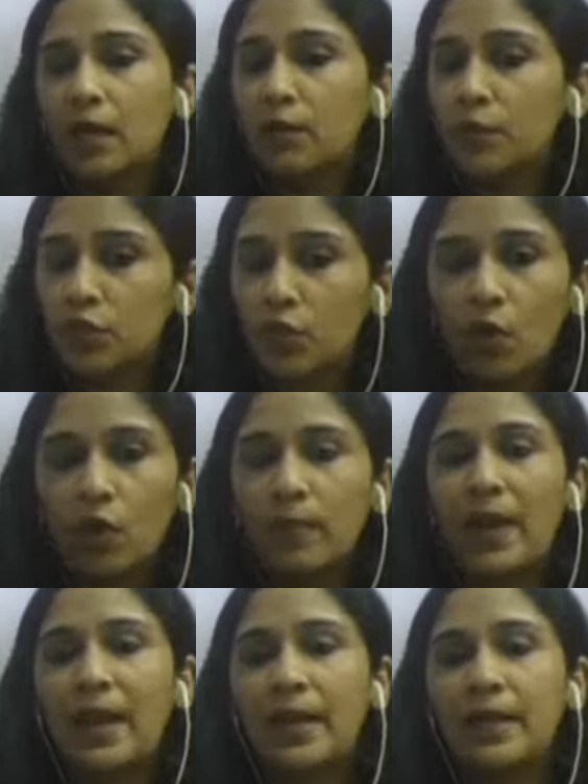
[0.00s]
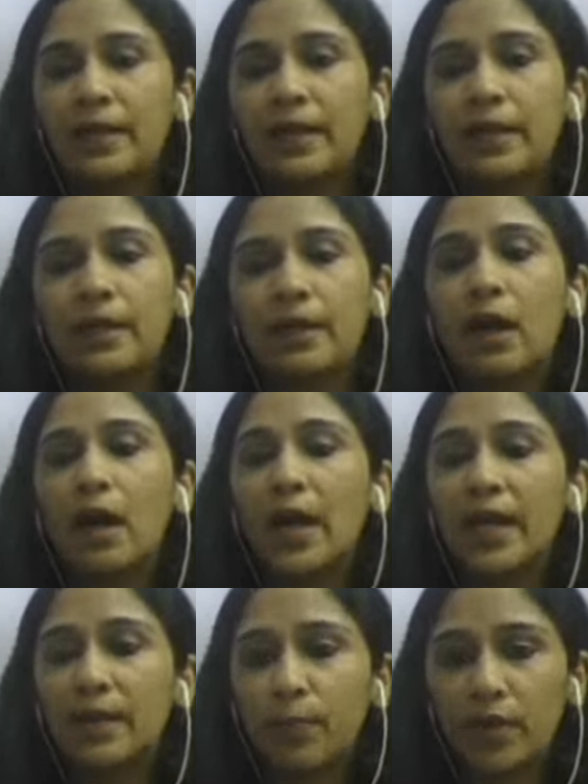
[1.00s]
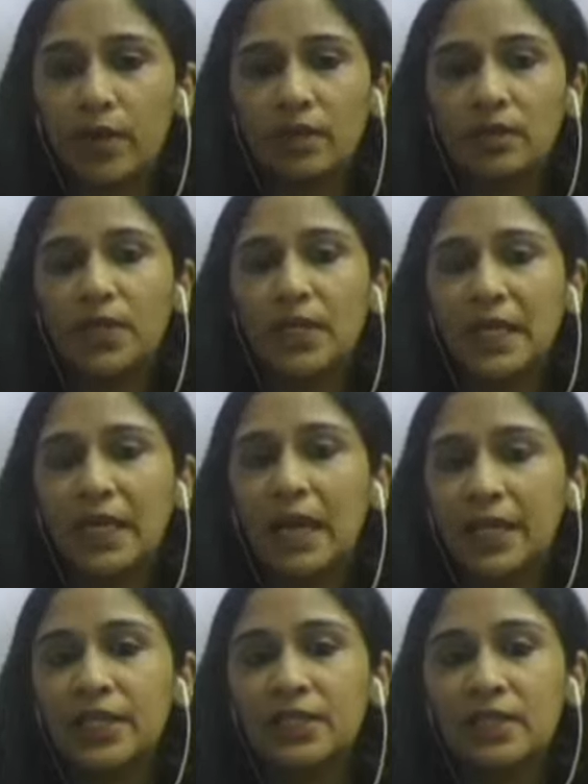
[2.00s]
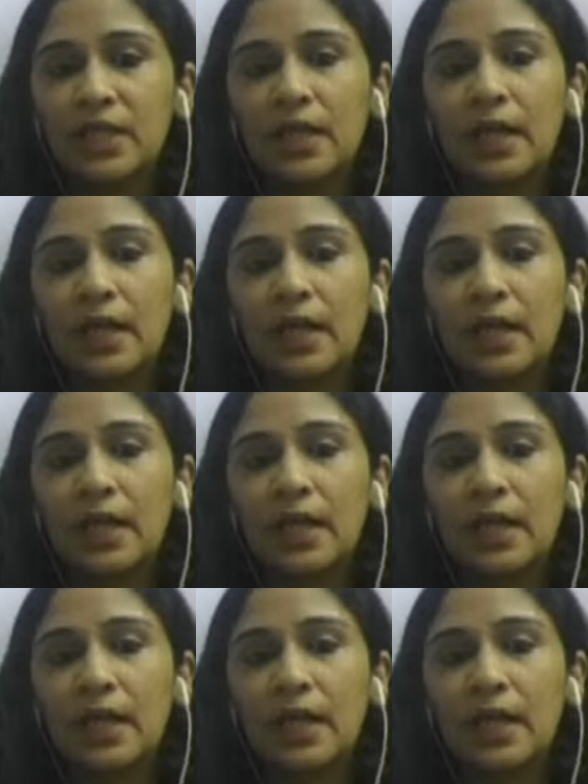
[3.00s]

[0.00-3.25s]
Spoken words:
It was all planned in high productivity lines.